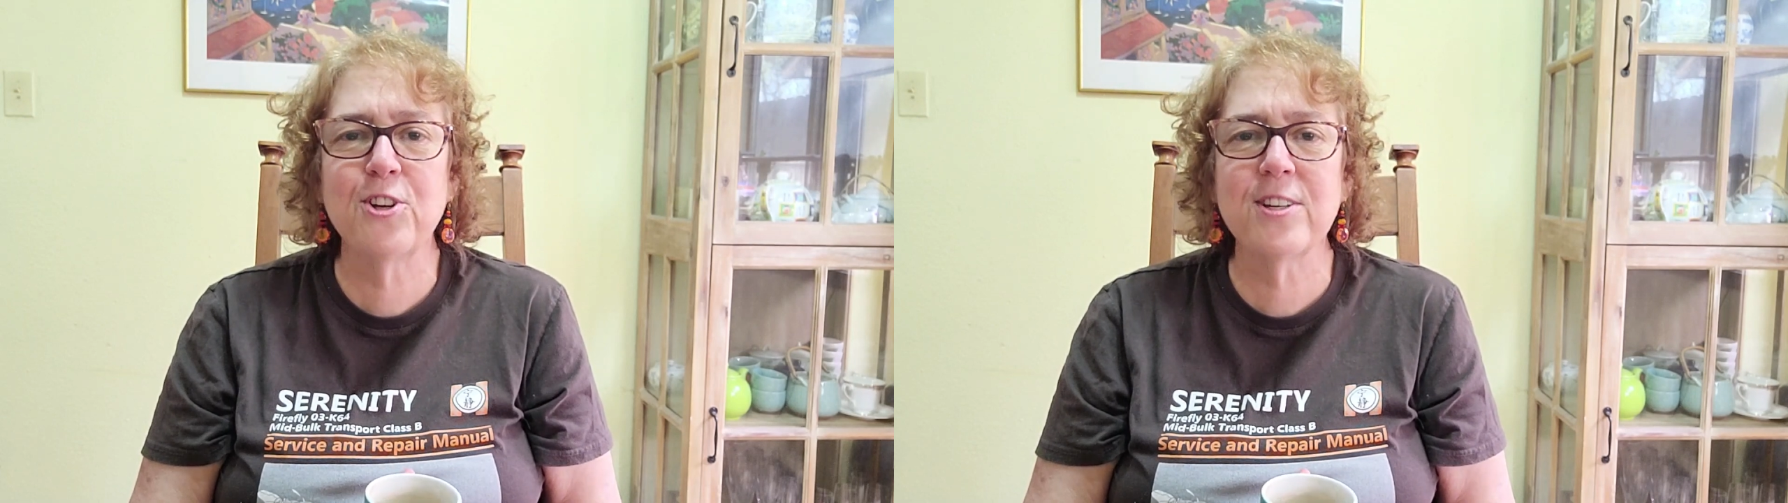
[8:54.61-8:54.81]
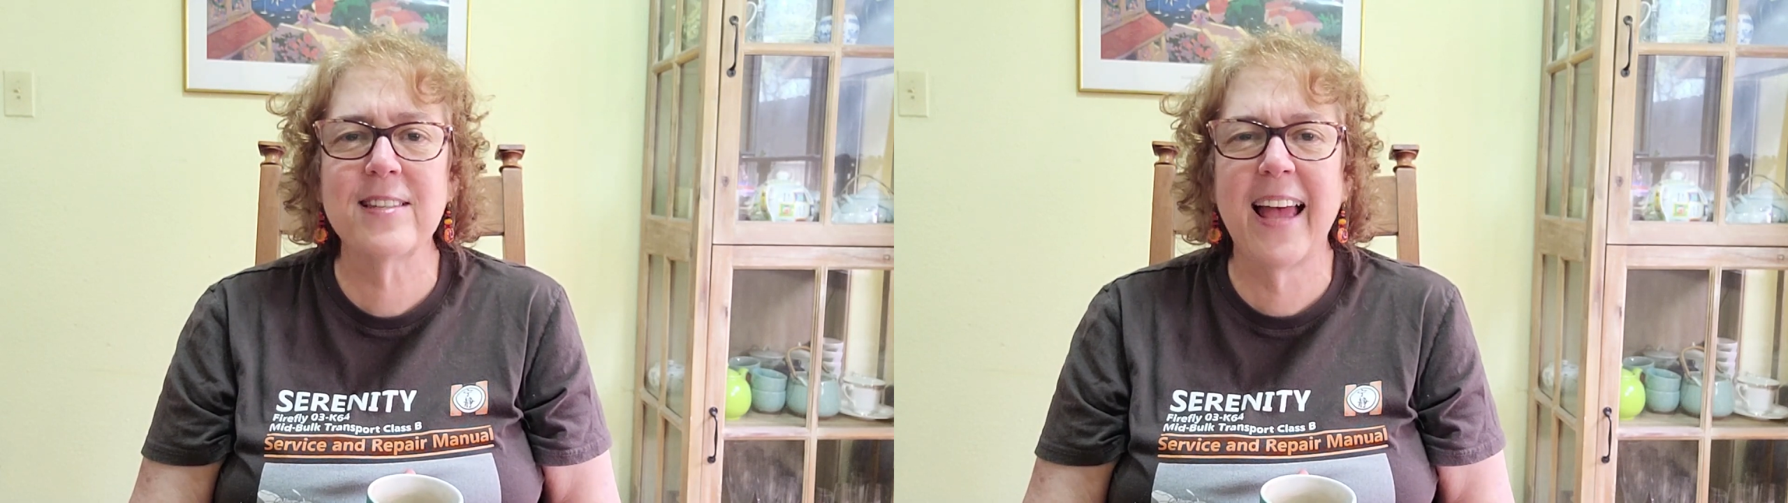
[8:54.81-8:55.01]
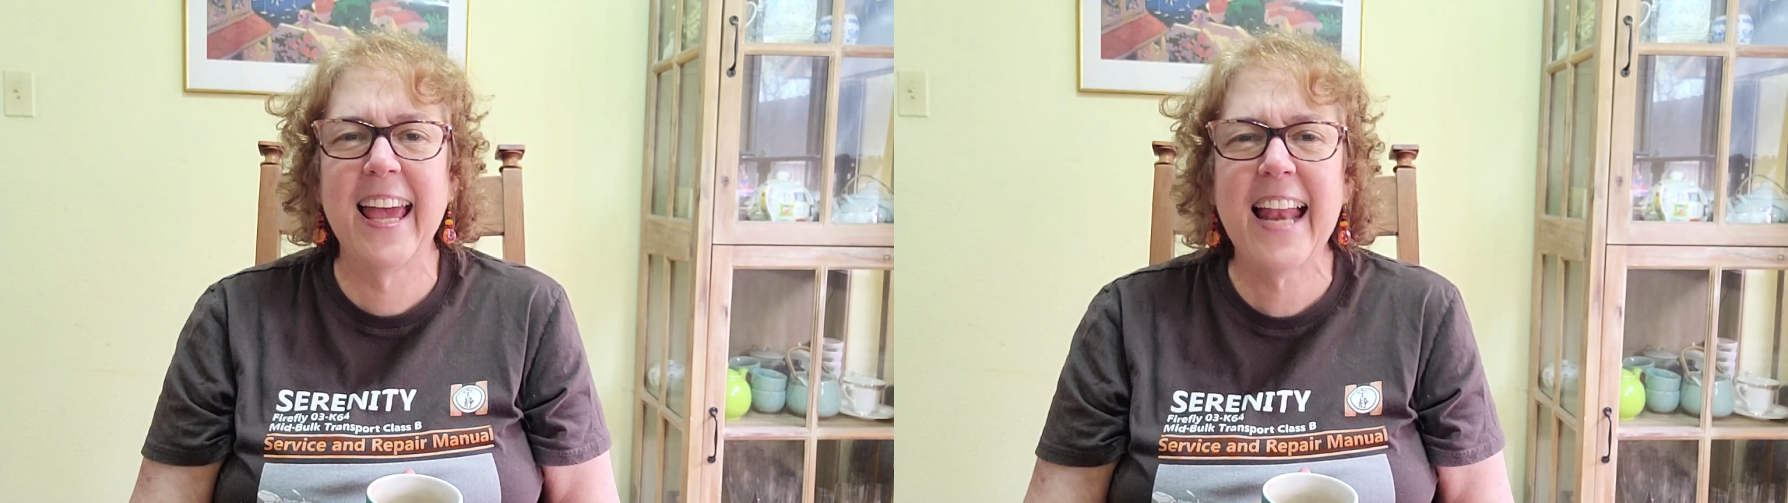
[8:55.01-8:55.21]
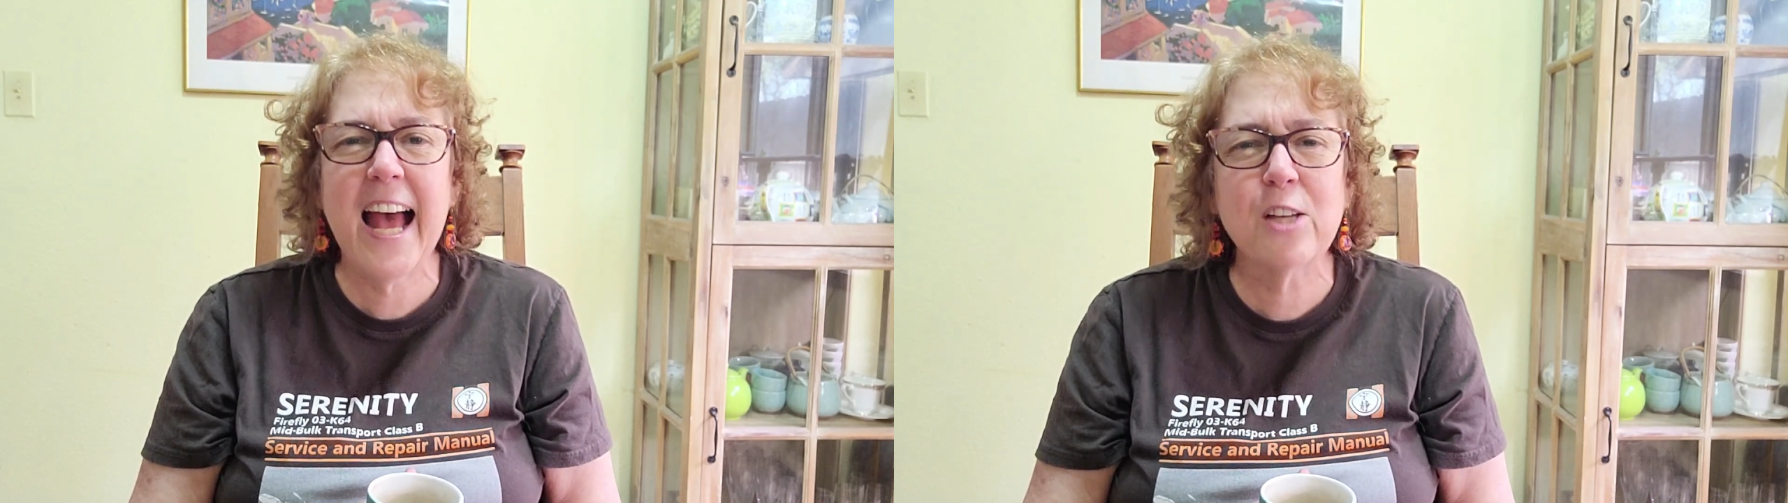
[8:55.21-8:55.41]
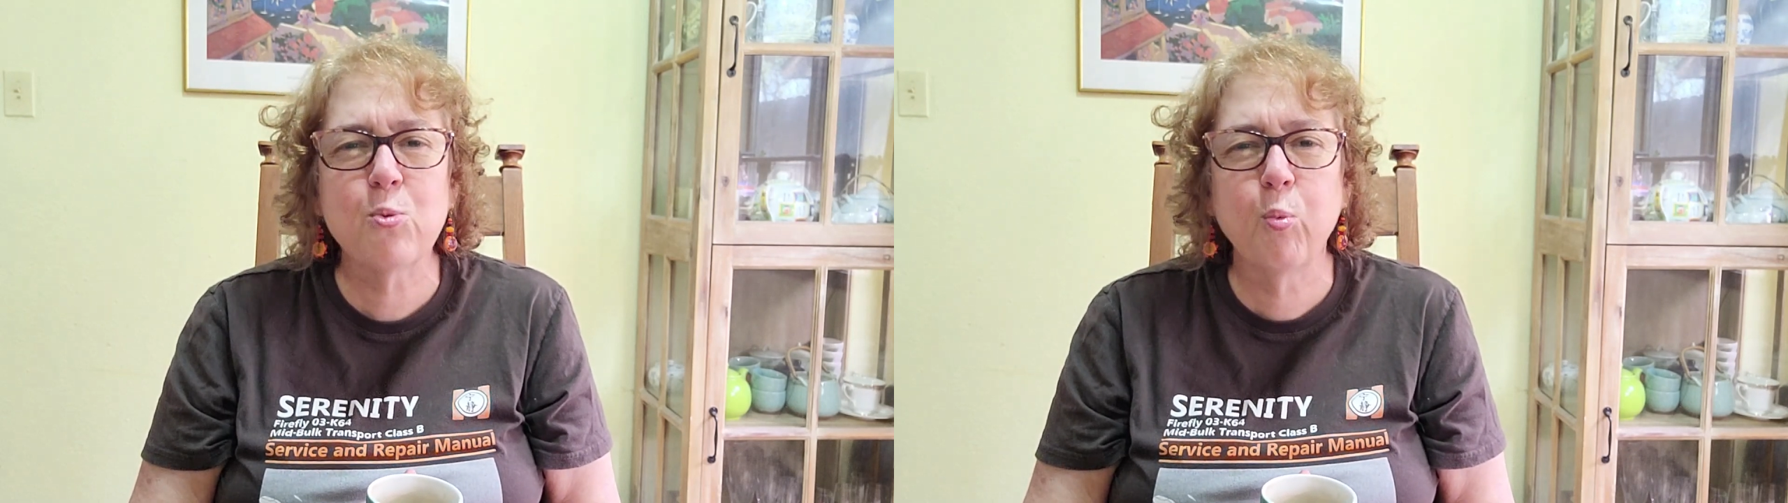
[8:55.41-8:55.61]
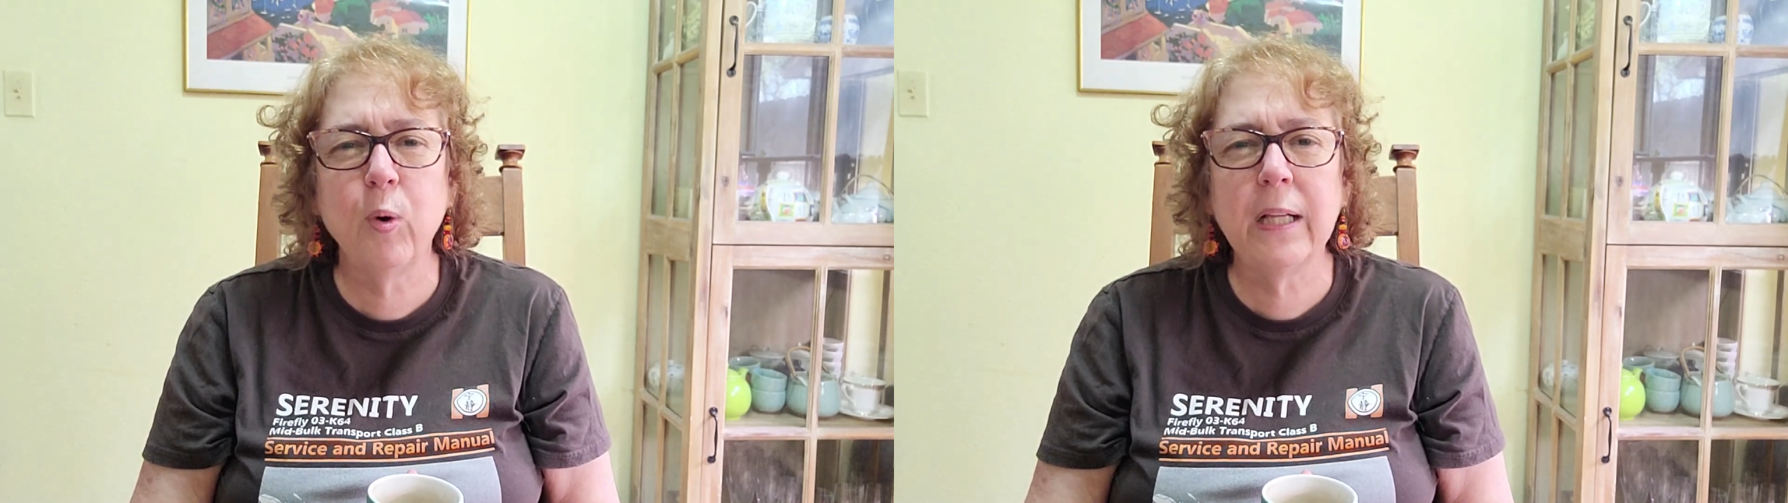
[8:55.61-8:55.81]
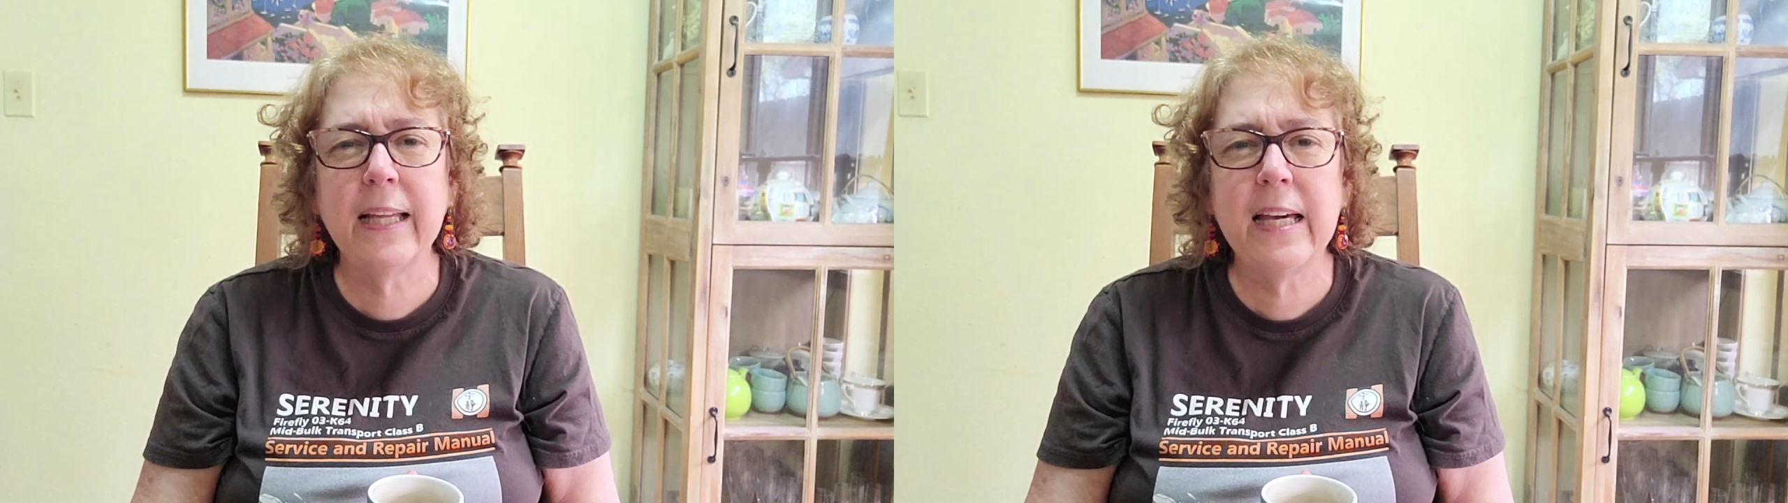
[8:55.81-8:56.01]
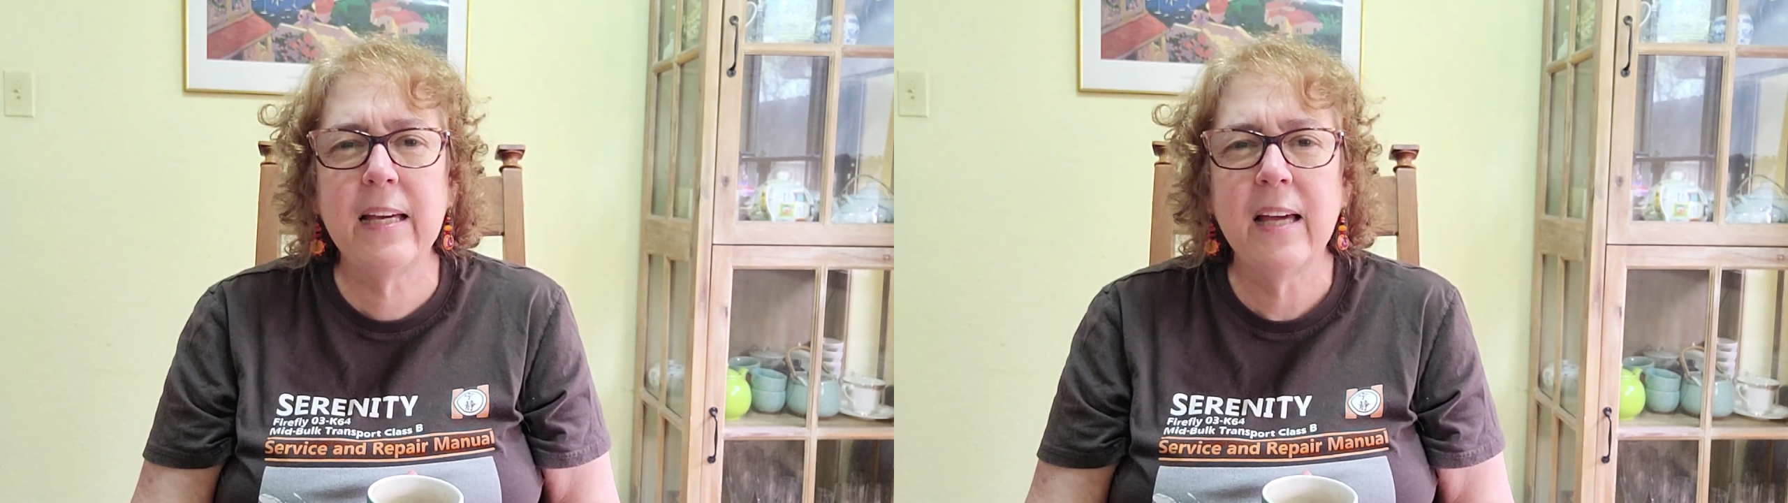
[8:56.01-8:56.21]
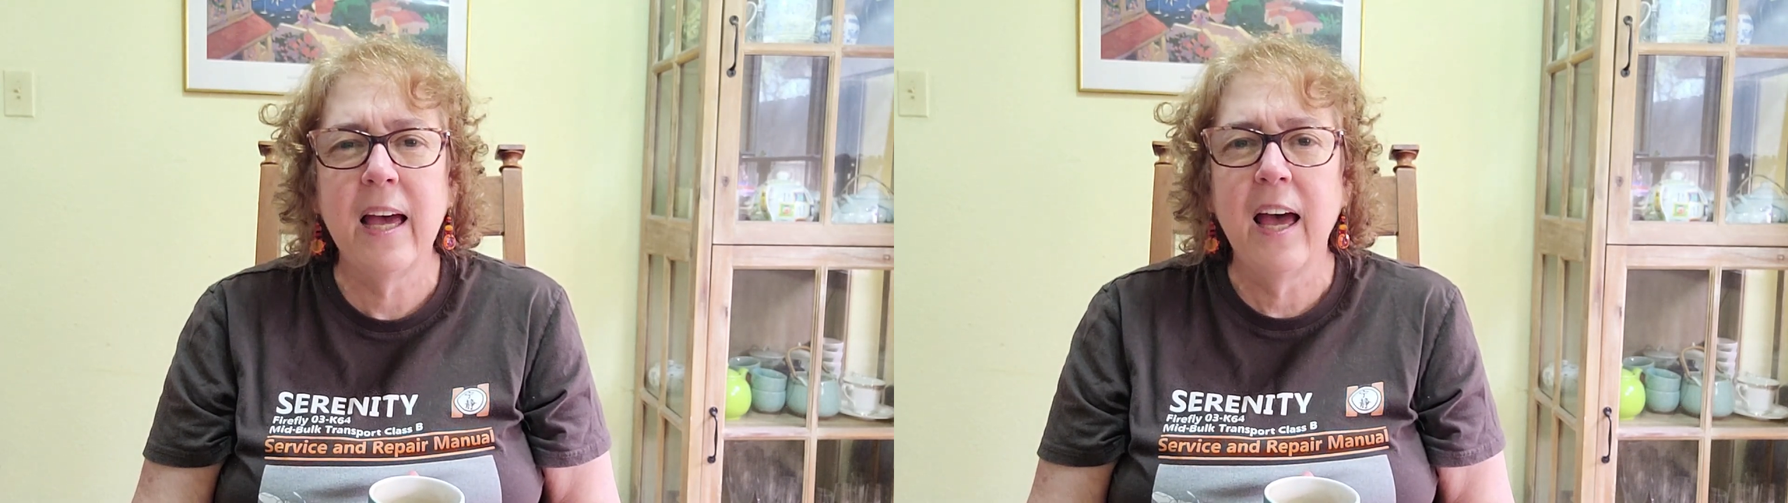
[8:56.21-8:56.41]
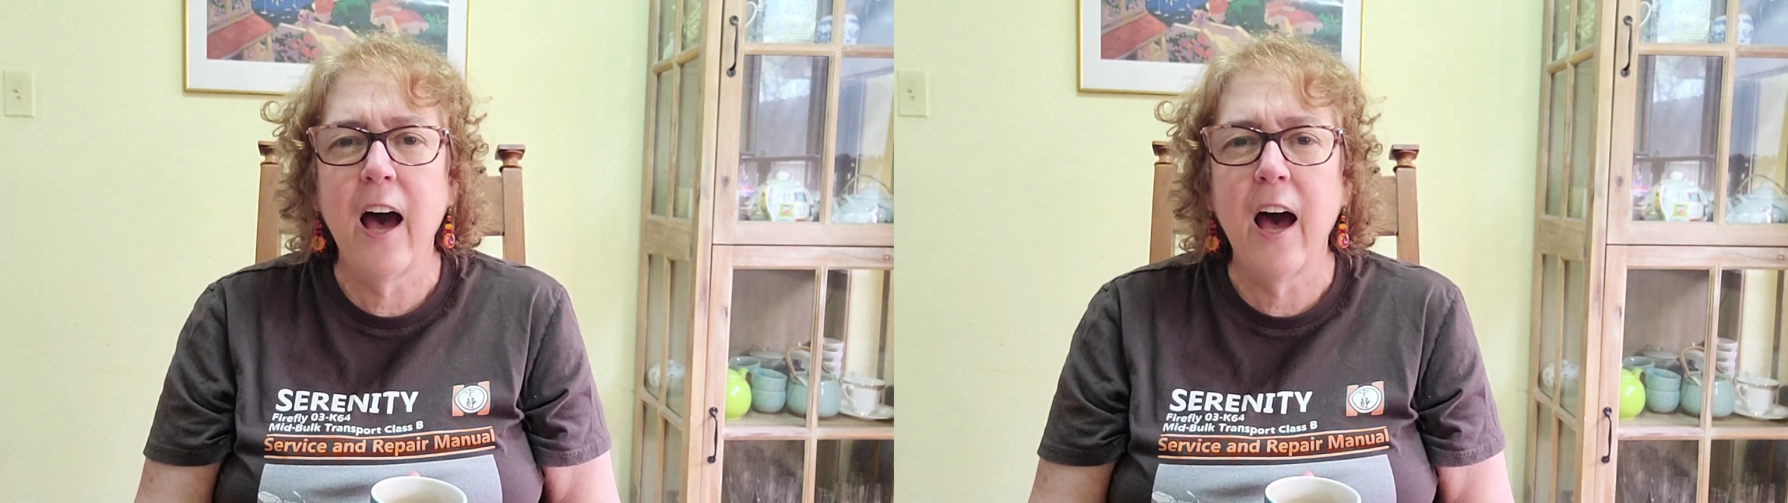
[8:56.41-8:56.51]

has really